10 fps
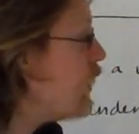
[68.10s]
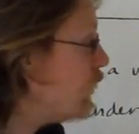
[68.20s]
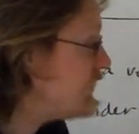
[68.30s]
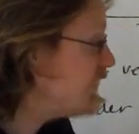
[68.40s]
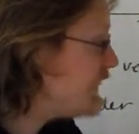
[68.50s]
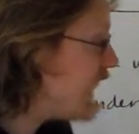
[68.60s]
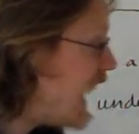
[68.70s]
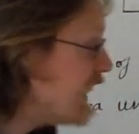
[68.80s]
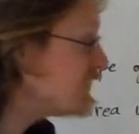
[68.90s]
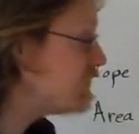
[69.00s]
which is the
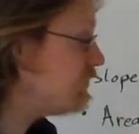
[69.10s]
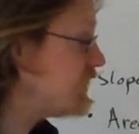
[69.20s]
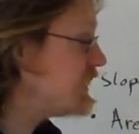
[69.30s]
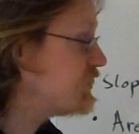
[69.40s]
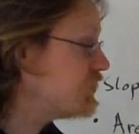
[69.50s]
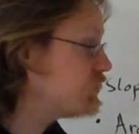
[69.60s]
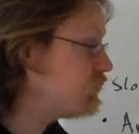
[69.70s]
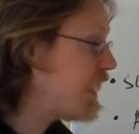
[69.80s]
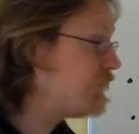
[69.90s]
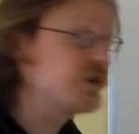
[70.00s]
extra distance
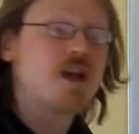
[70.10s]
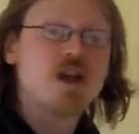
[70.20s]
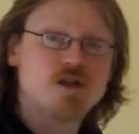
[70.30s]
travelled